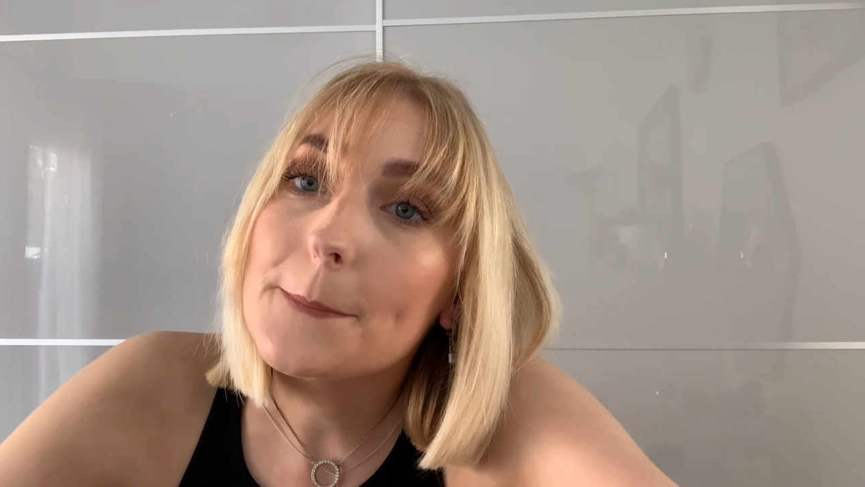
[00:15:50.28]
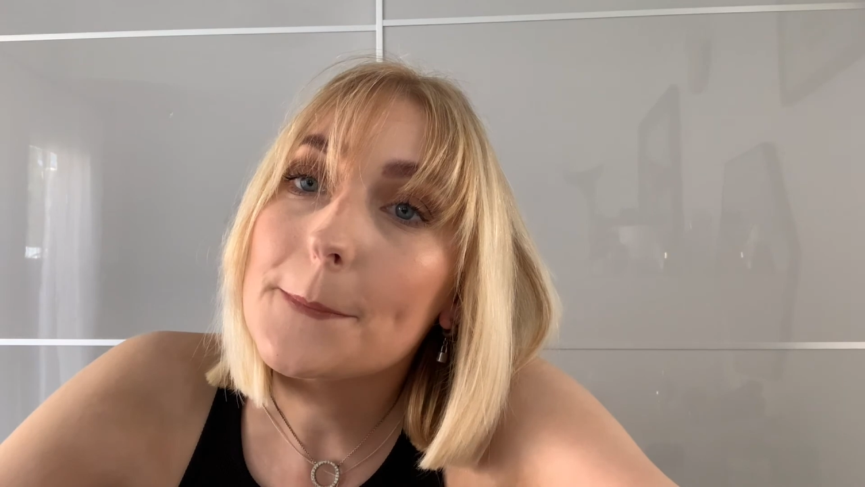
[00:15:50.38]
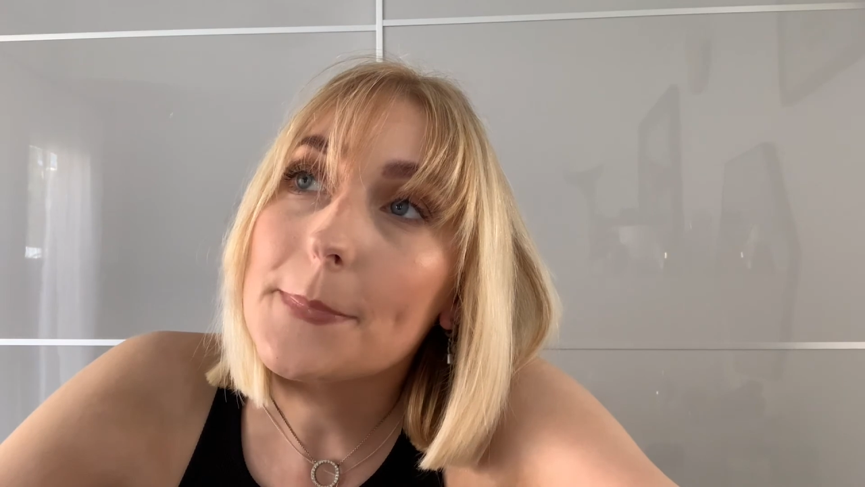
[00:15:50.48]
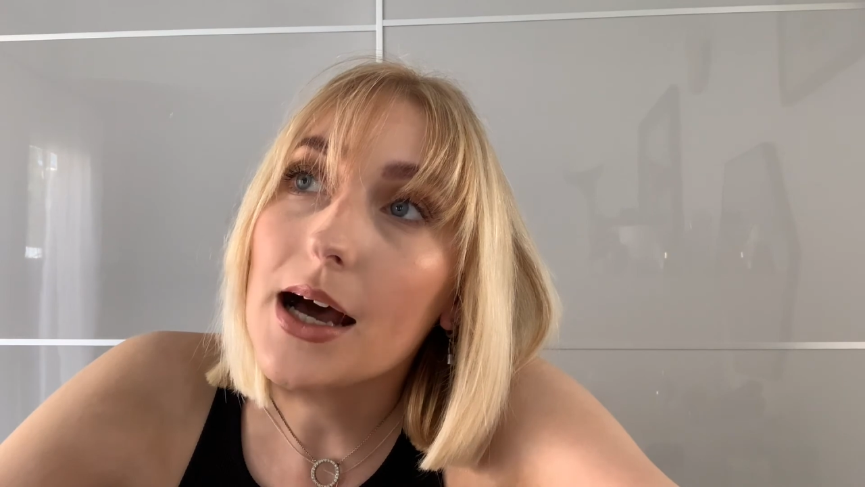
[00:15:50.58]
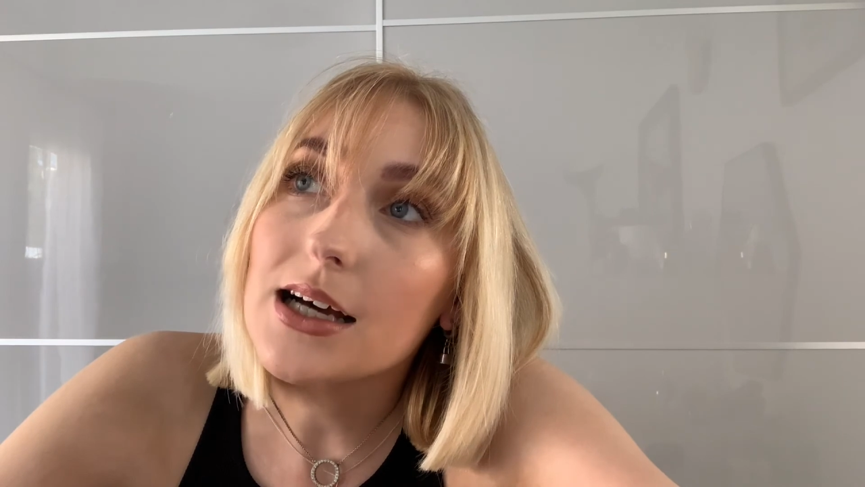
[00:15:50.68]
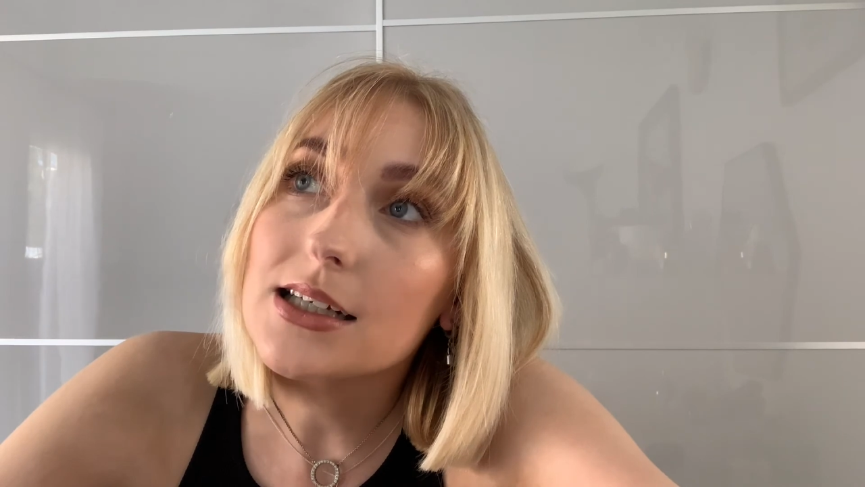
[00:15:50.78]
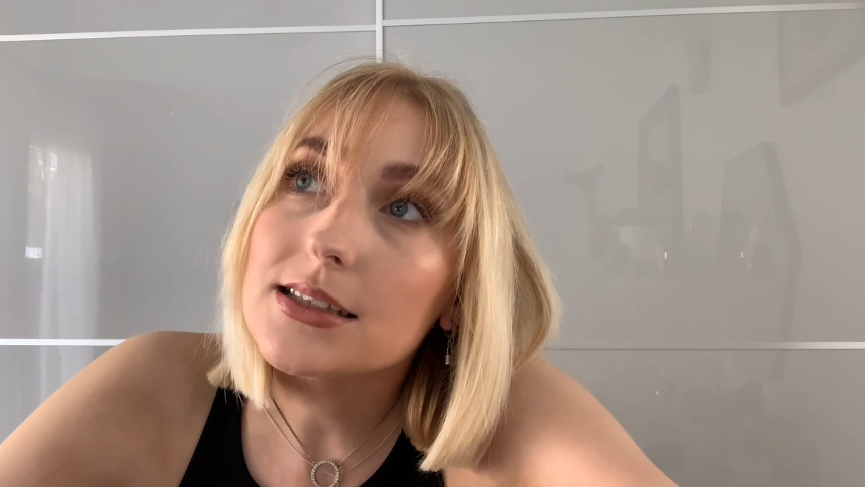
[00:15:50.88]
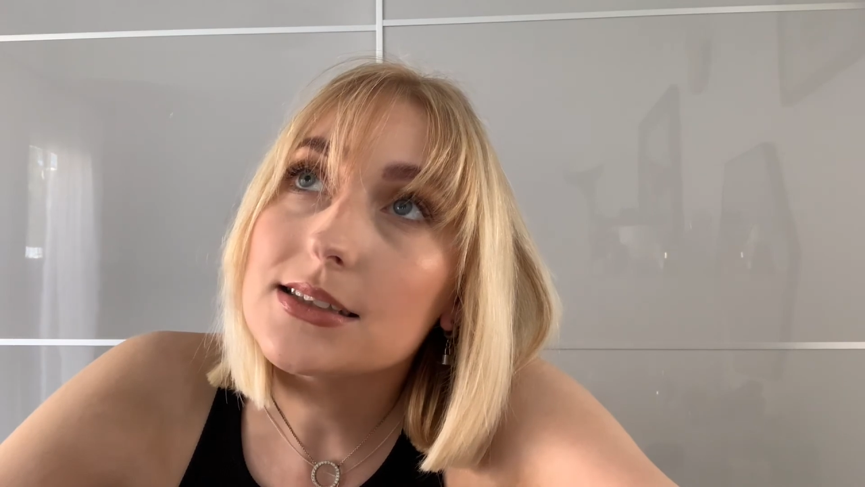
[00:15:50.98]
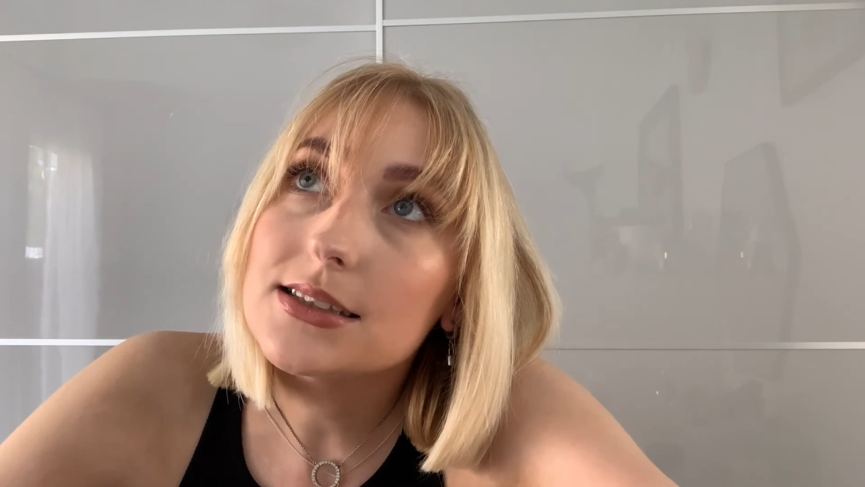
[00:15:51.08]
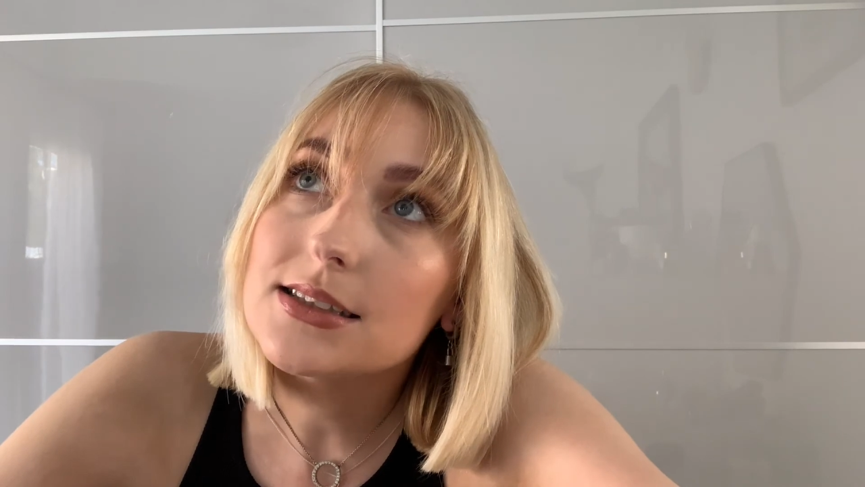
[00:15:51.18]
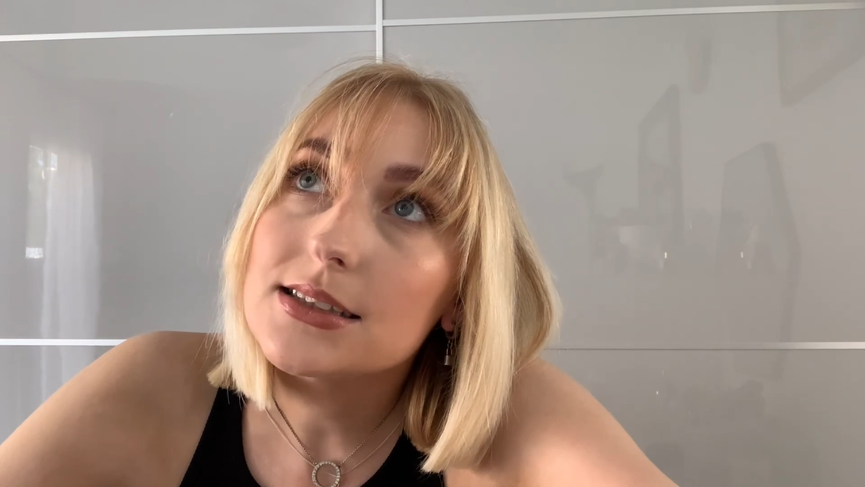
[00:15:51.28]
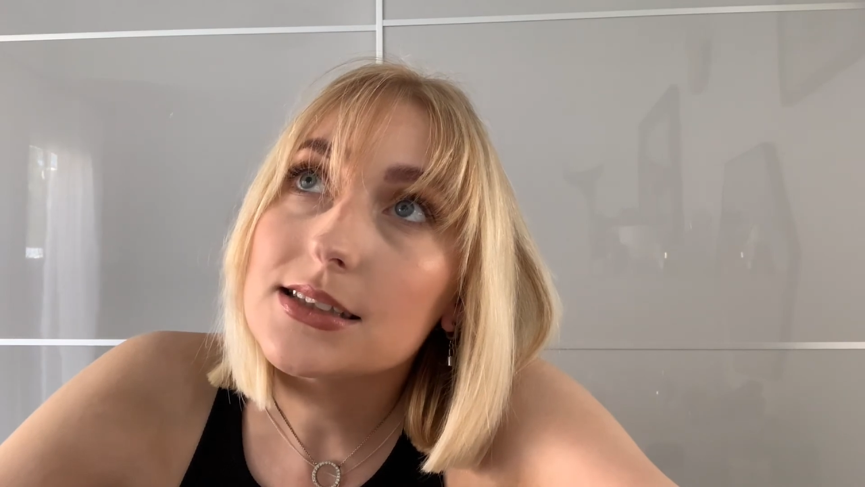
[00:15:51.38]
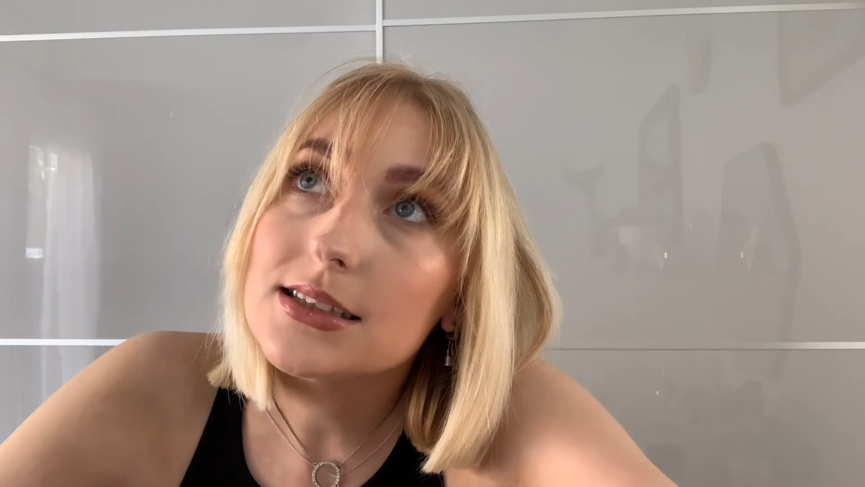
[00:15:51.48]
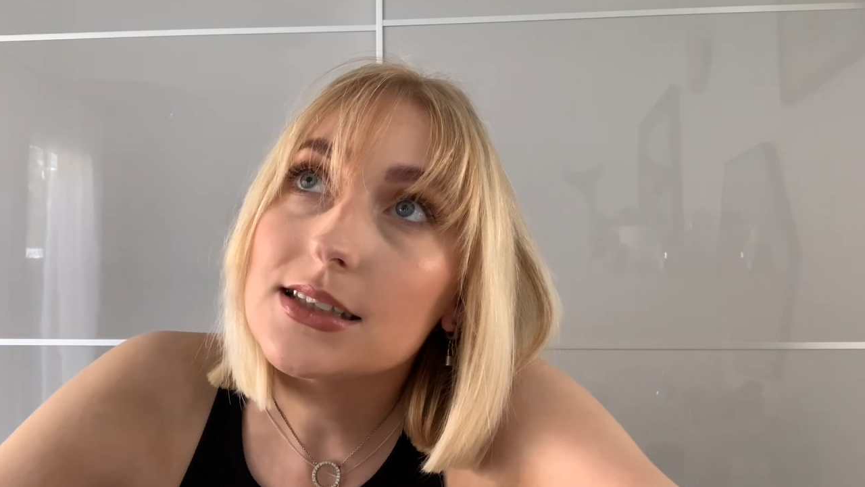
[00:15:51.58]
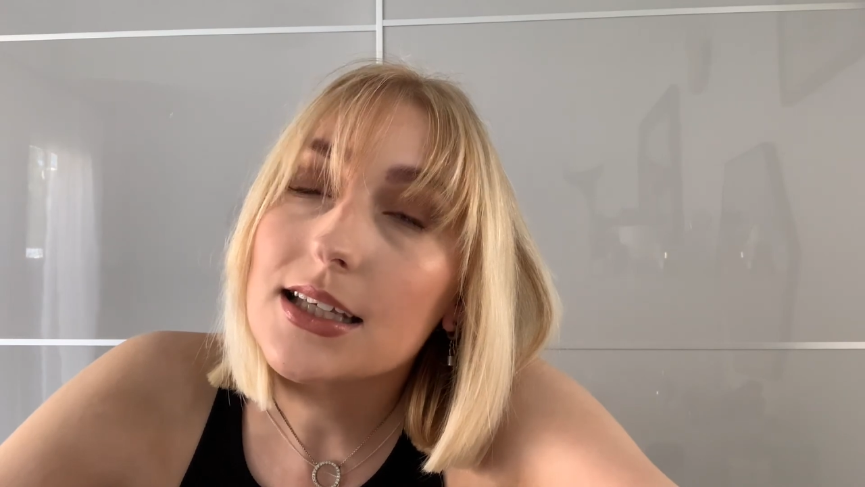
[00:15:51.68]
But
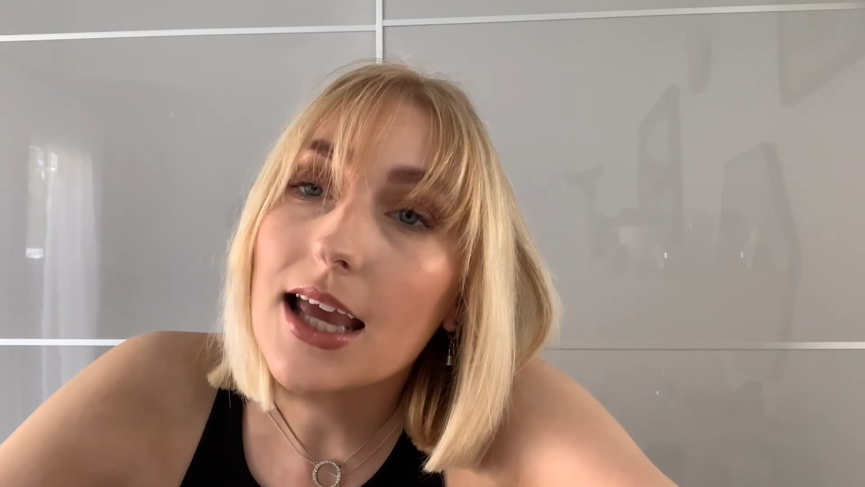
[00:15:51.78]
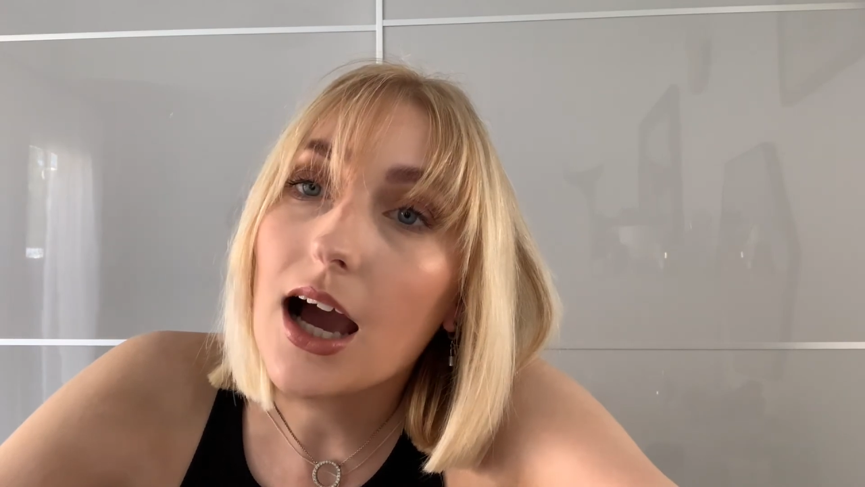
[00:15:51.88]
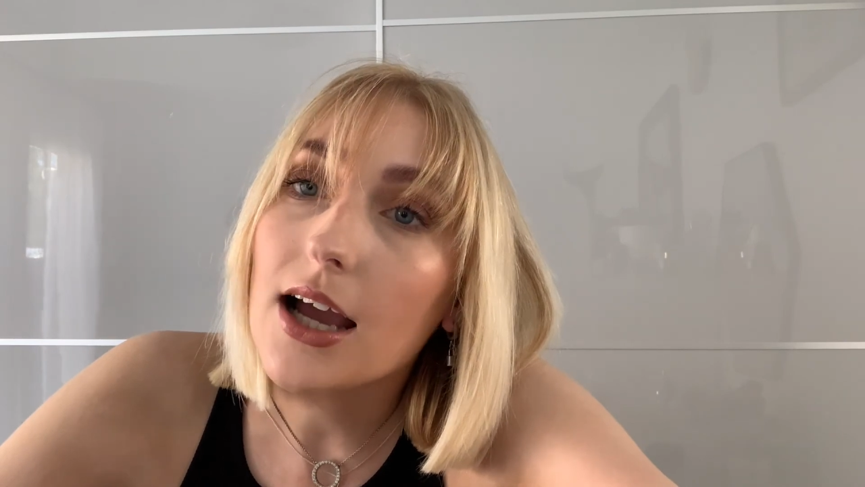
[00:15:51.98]
yeah,